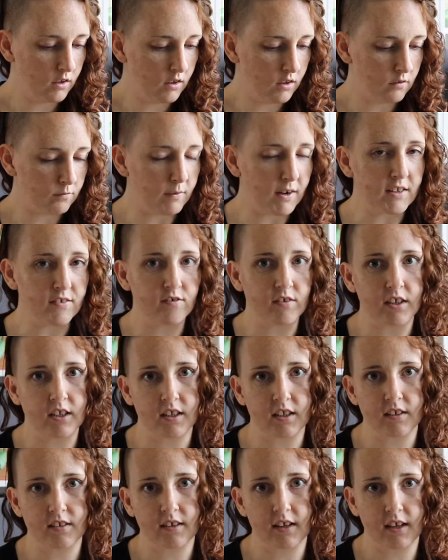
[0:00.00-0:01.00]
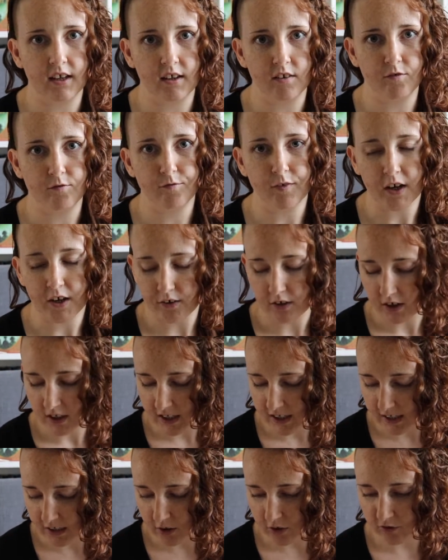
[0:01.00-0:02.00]
Rysand and Feyre
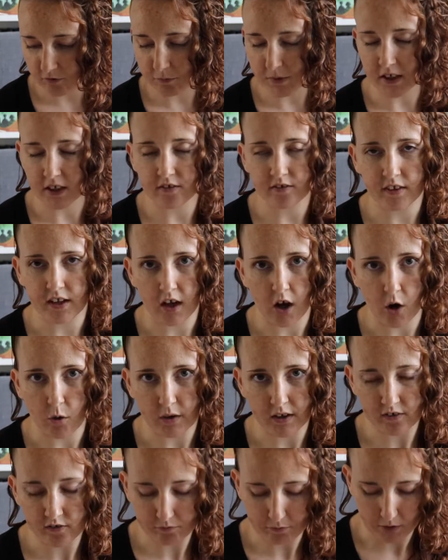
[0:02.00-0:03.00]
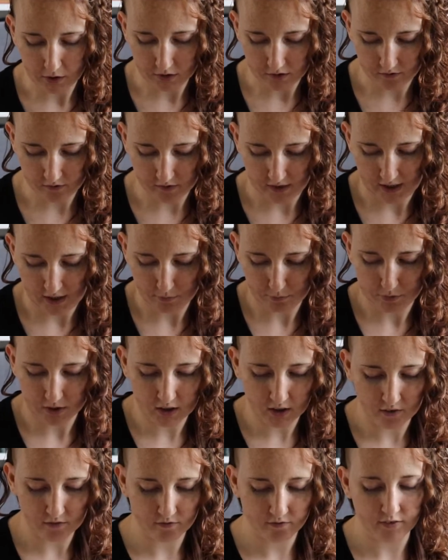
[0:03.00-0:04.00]
candles because they always smell the same,
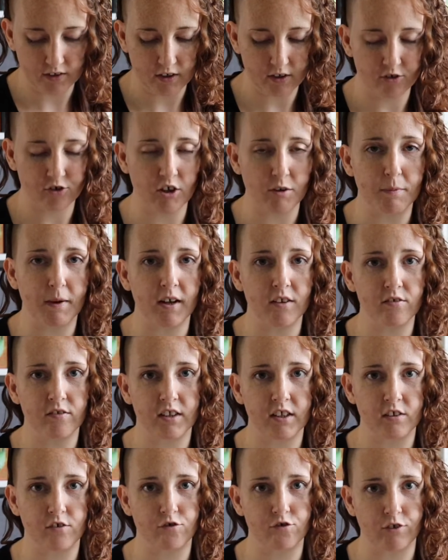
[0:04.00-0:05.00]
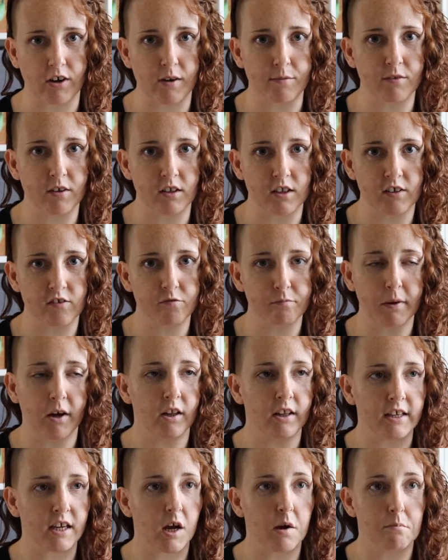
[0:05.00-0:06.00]
because Sarah J. Maas like describes how they smell
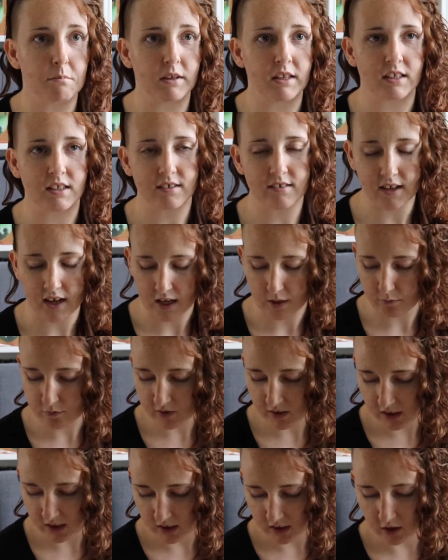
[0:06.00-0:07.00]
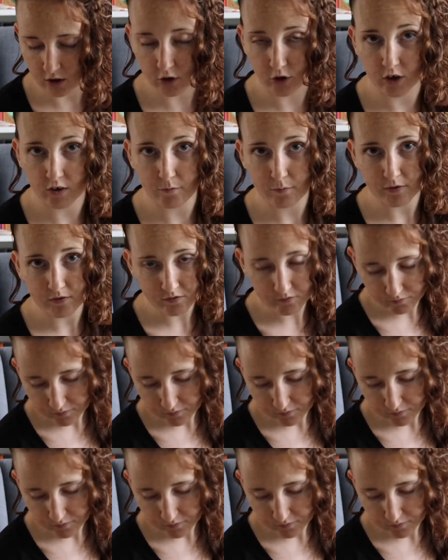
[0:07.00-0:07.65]
like a million times in A Court of Mist and